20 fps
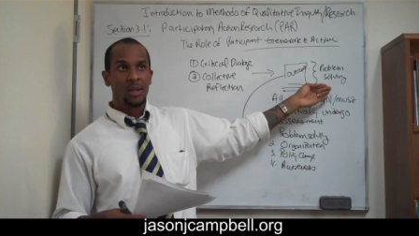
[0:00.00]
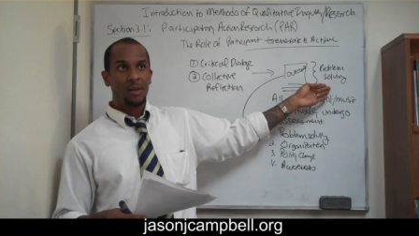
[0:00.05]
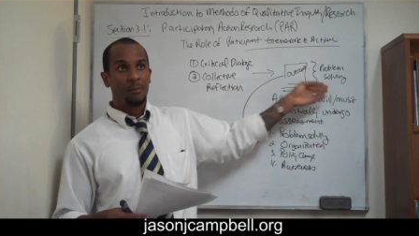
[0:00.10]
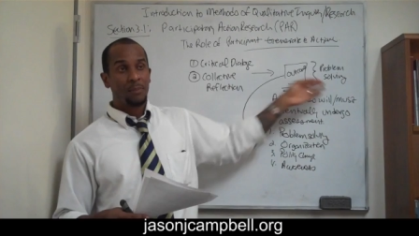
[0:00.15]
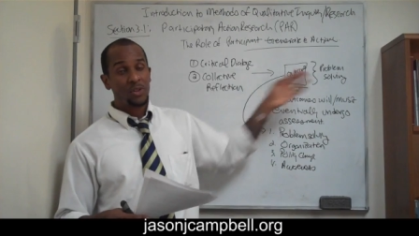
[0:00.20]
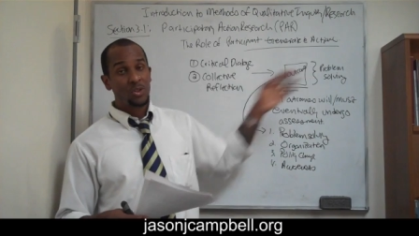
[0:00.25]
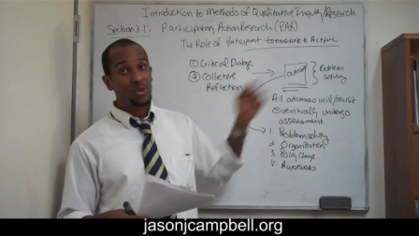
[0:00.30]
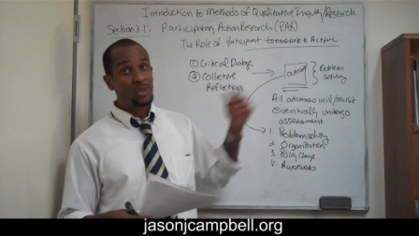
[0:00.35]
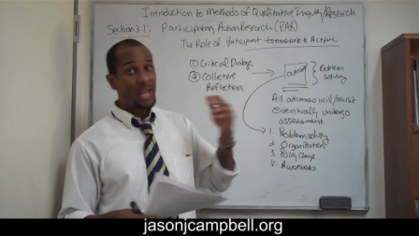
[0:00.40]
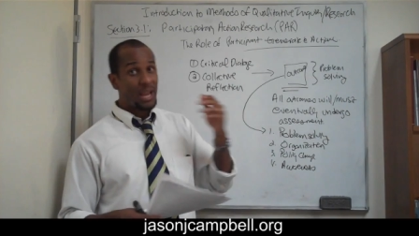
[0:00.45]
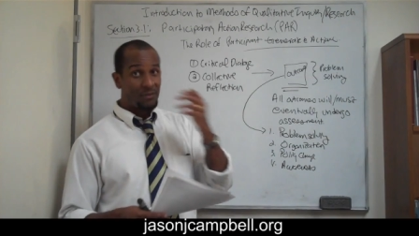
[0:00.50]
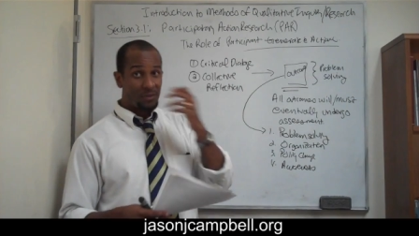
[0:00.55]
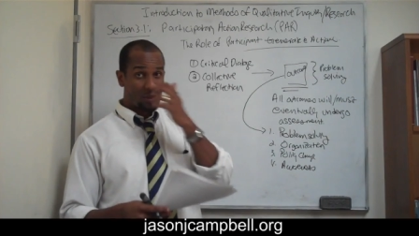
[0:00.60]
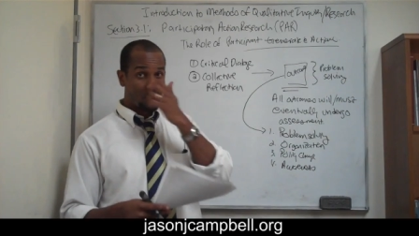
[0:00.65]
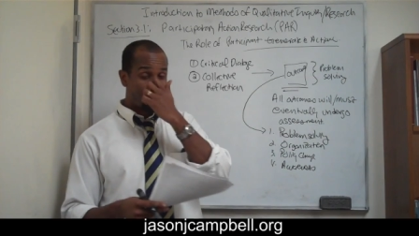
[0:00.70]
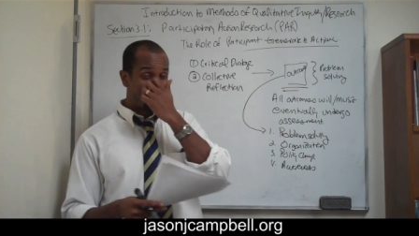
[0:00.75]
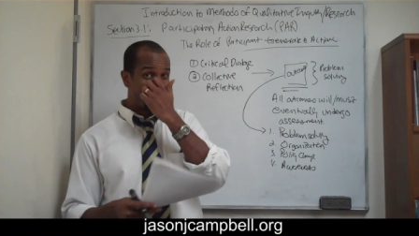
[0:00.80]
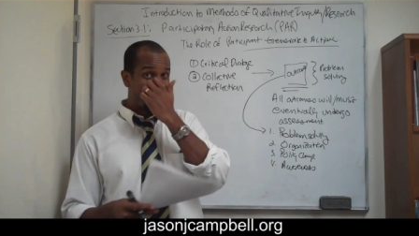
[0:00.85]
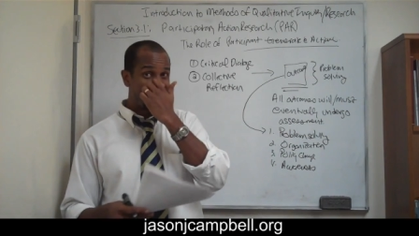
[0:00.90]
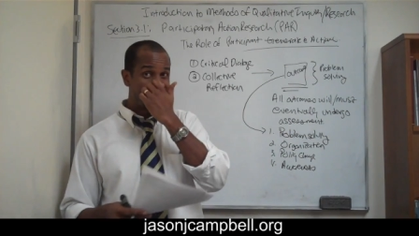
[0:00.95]
but you gave it
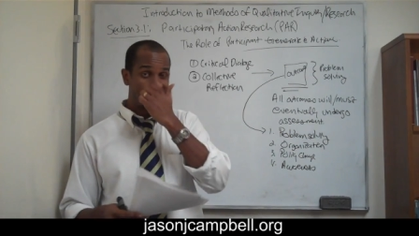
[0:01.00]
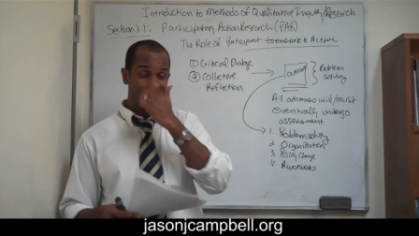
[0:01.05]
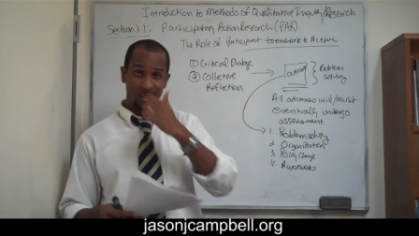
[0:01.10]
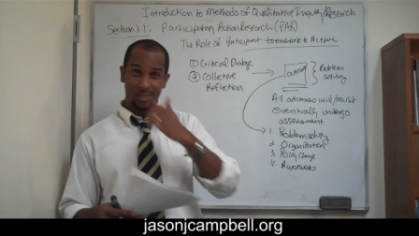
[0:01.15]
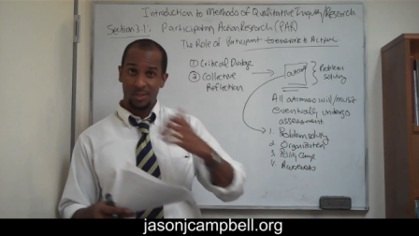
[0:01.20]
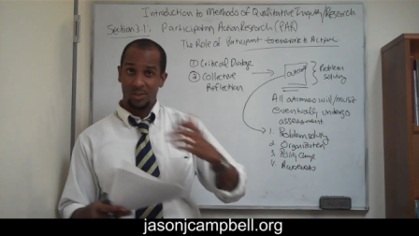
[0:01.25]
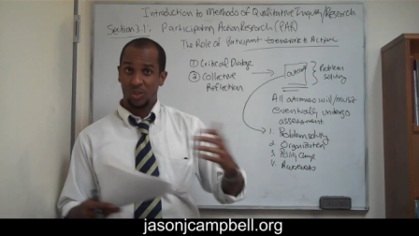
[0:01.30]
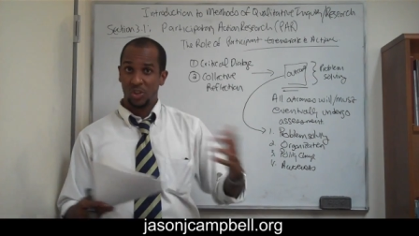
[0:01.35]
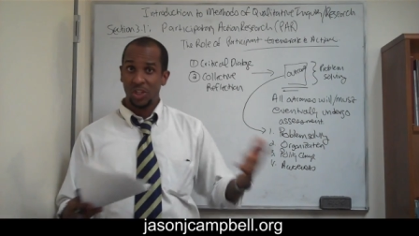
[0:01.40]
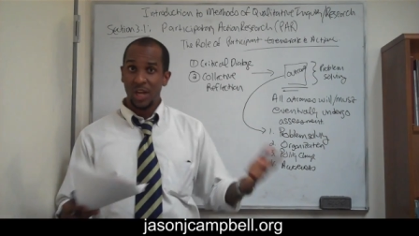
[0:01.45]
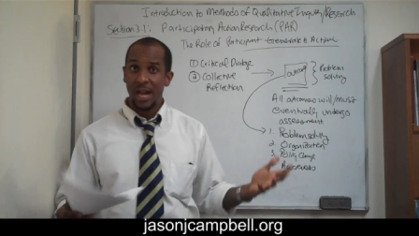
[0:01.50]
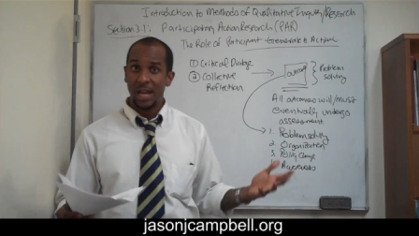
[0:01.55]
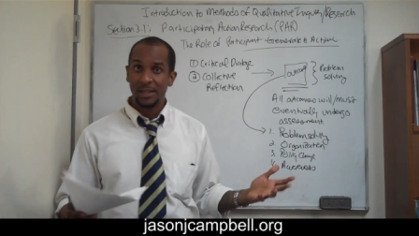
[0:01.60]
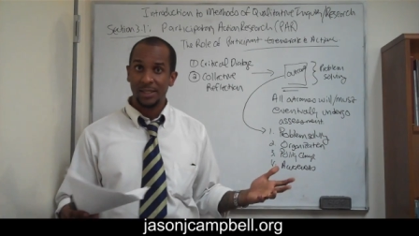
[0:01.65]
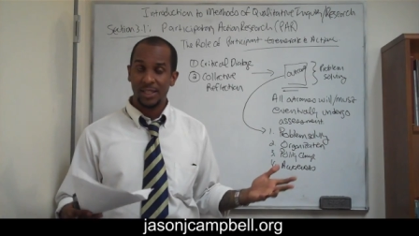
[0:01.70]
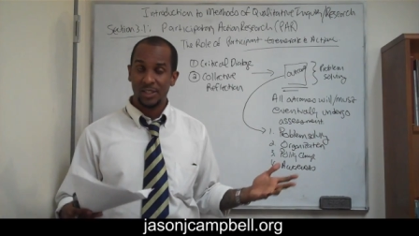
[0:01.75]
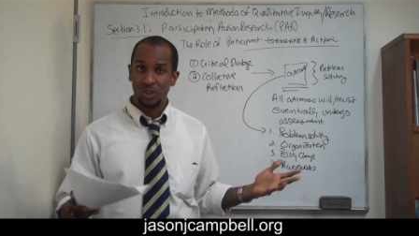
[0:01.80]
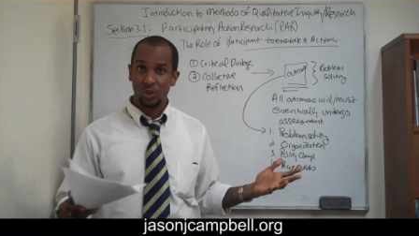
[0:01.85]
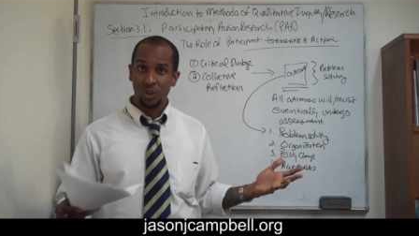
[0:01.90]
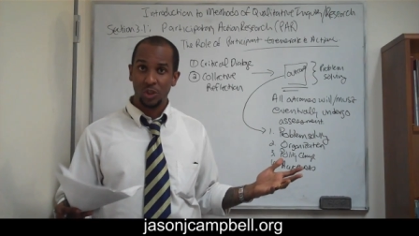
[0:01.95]
the best
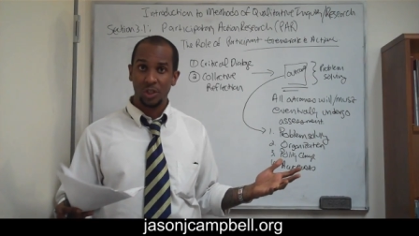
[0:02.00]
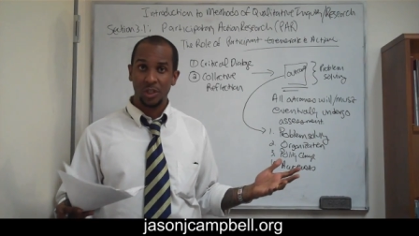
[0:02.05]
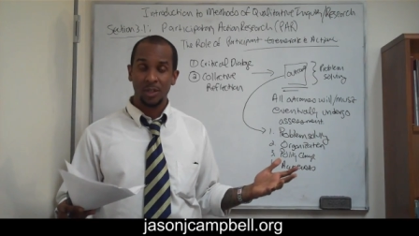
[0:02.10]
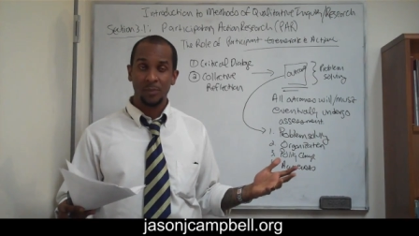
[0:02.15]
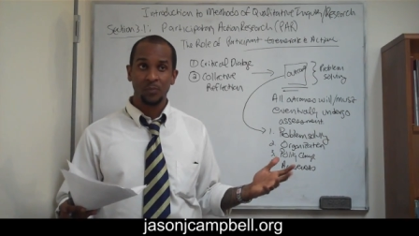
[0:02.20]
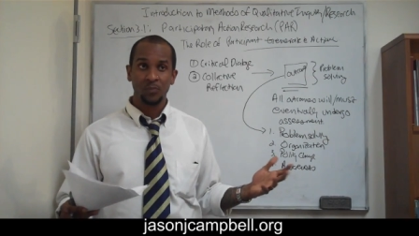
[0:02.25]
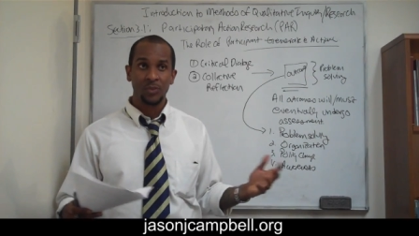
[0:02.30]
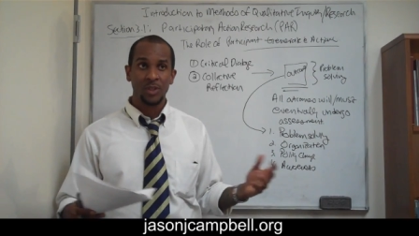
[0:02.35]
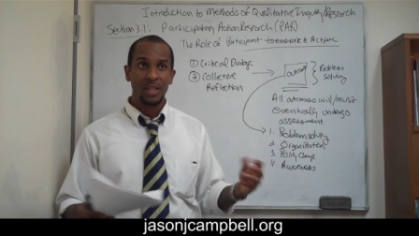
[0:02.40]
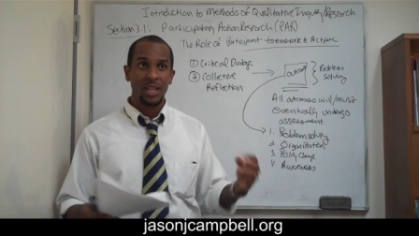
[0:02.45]
shot that you could.